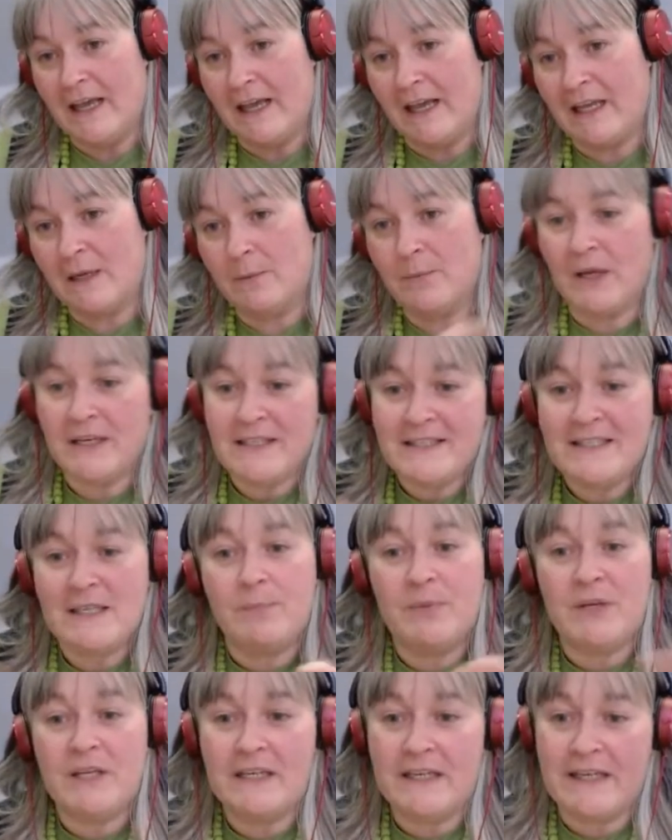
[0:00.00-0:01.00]
And I might
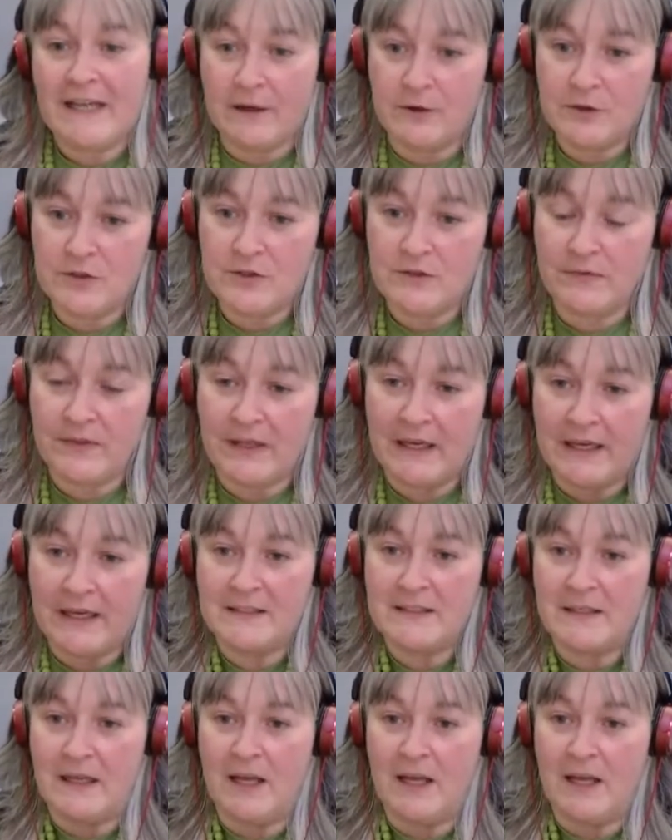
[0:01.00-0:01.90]
dip in and out of that.